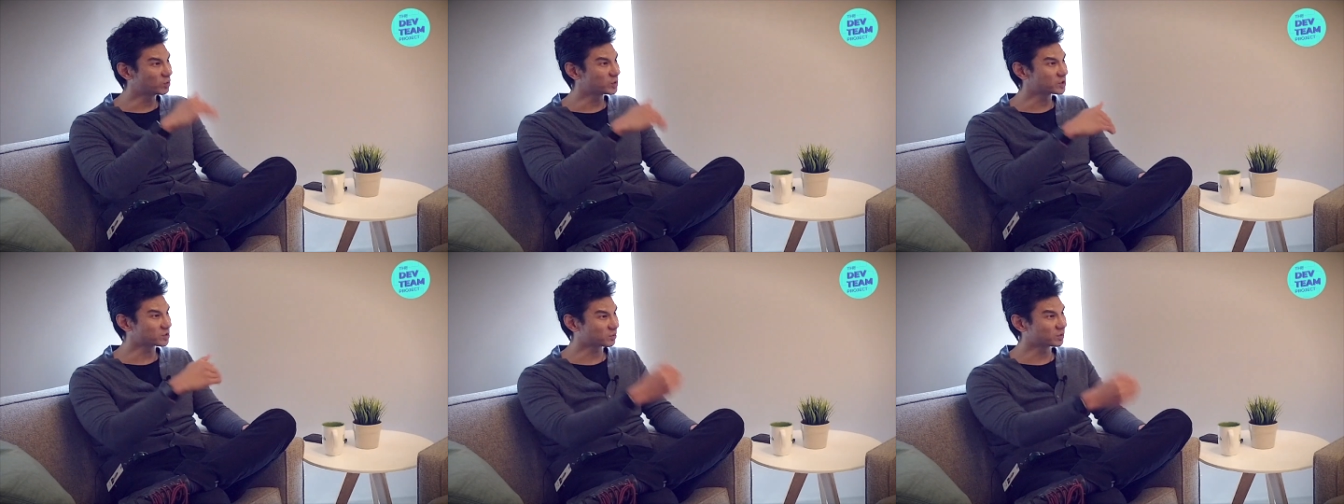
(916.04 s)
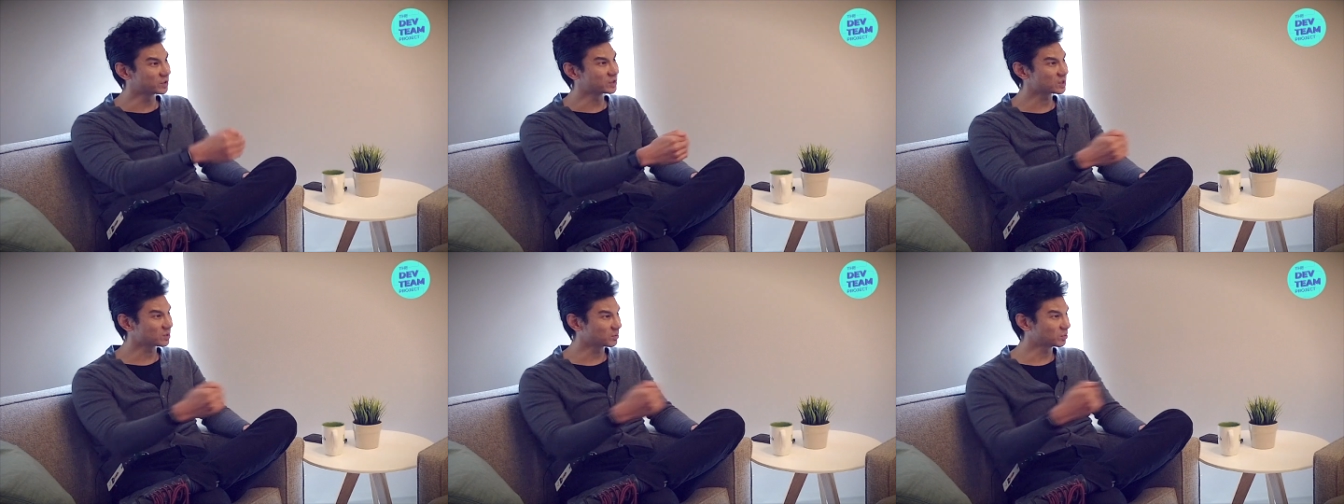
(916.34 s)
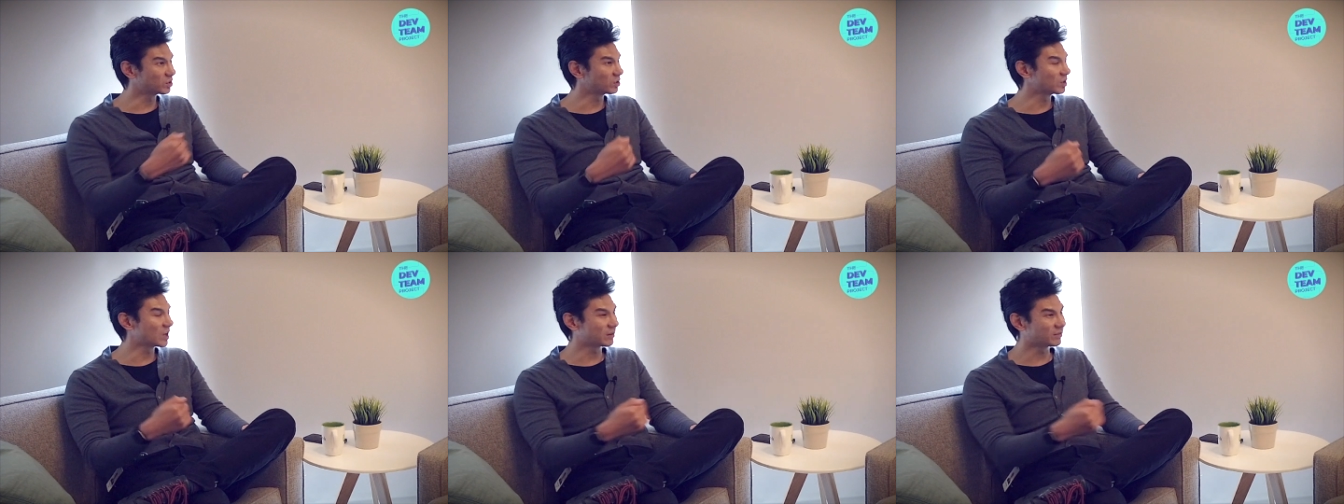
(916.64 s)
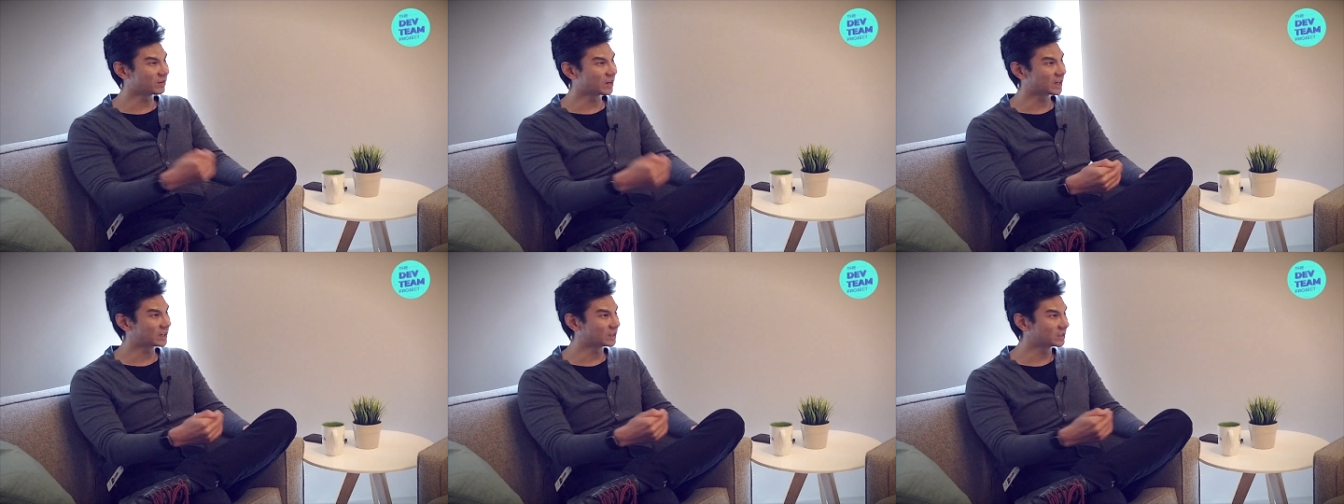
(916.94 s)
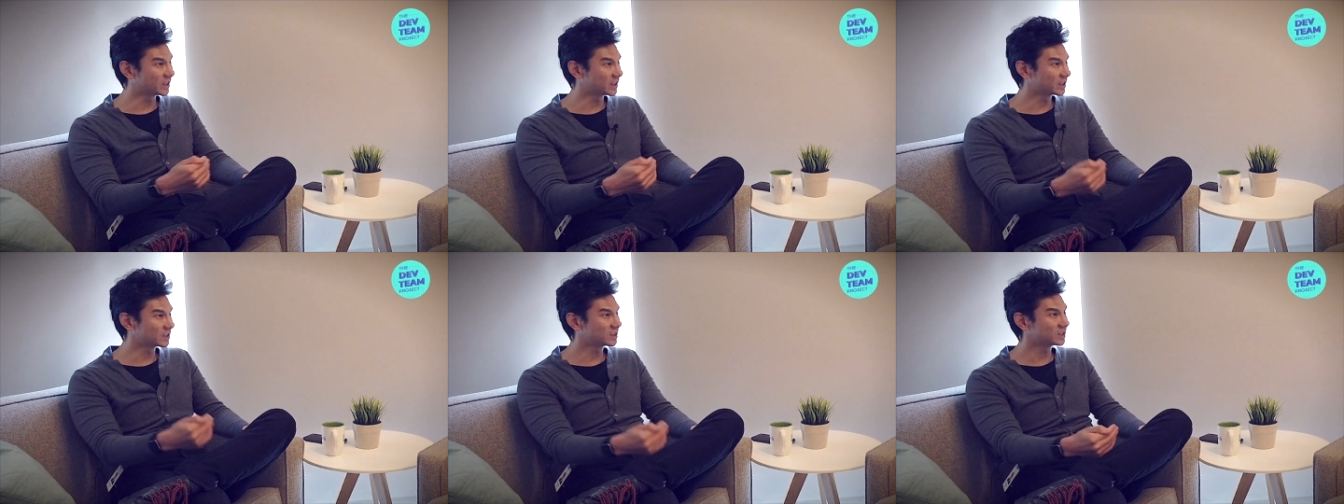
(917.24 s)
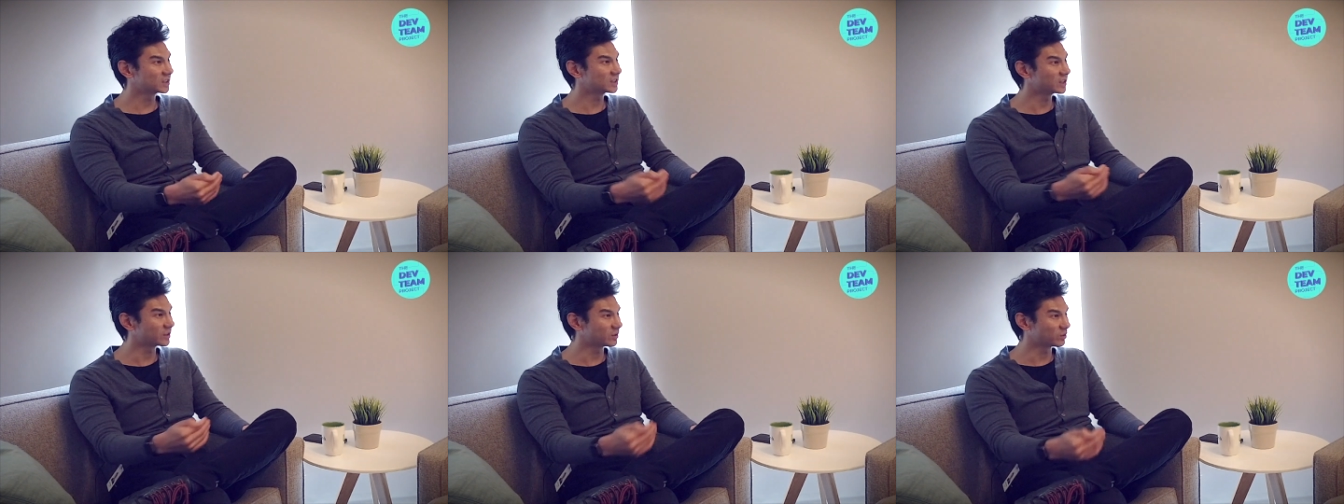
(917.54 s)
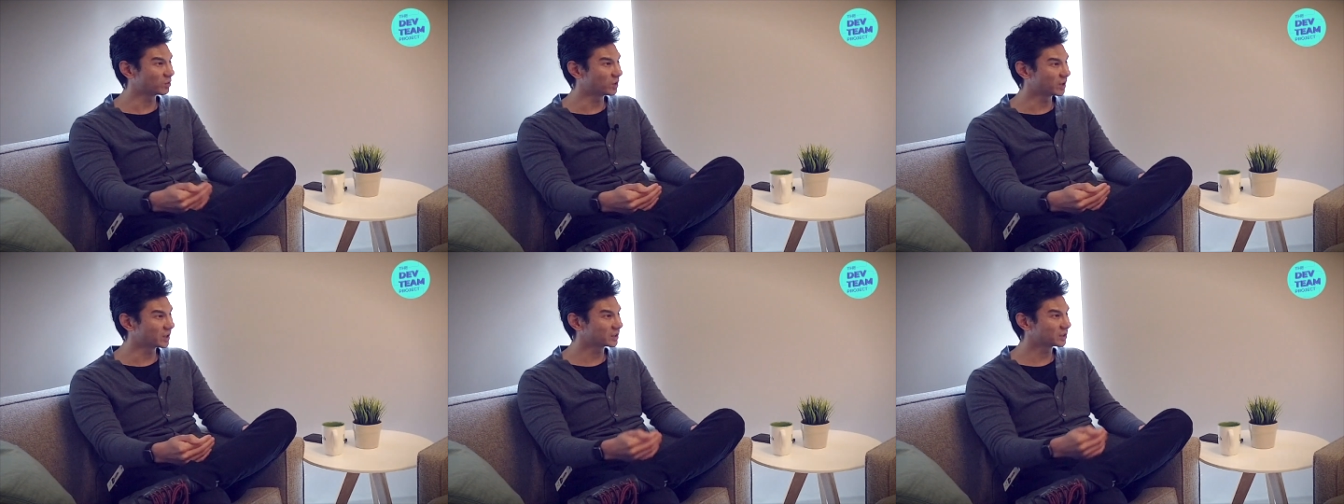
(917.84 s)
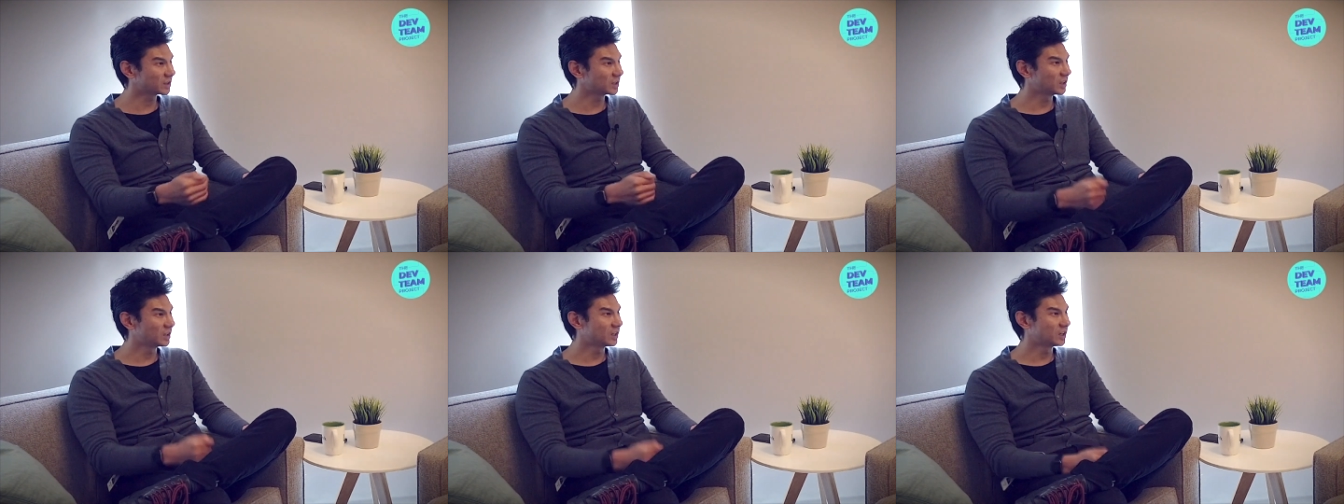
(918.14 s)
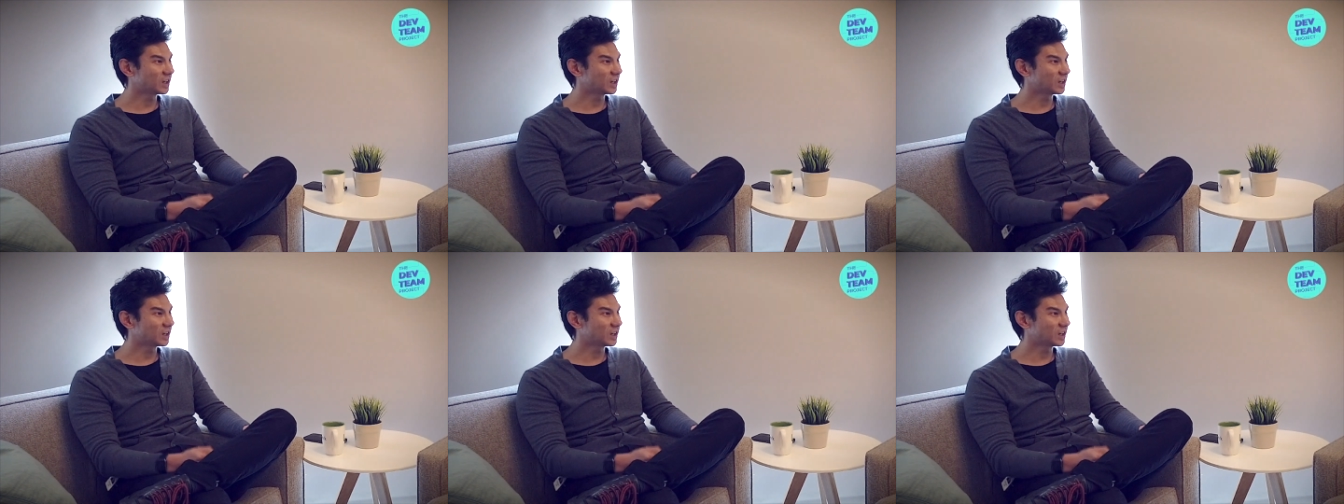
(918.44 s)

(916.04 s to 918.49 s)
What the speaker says: which principle I violated and when,